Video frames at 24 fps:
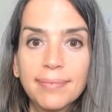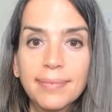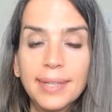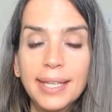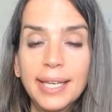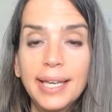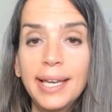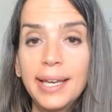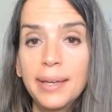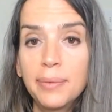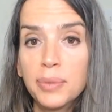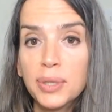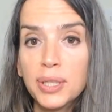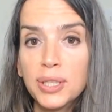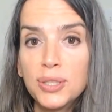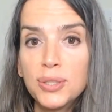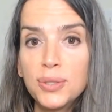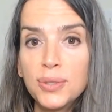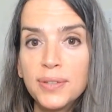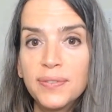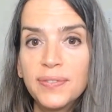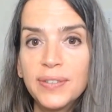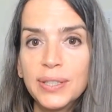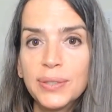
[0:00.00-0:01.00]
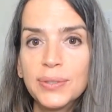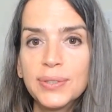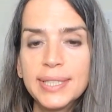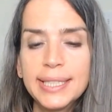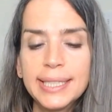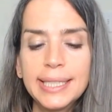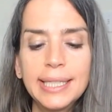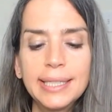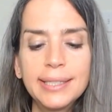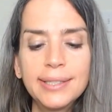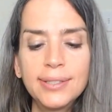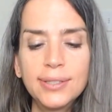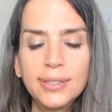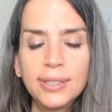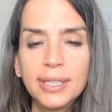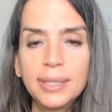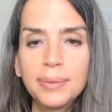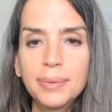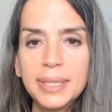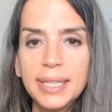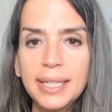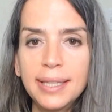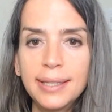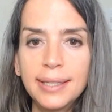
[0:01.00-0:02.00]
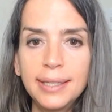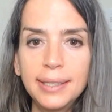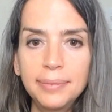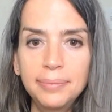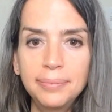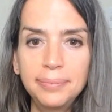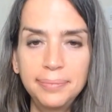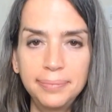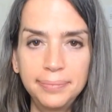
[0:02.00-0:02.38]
And we're going to do the fingers again, starting with the thumb.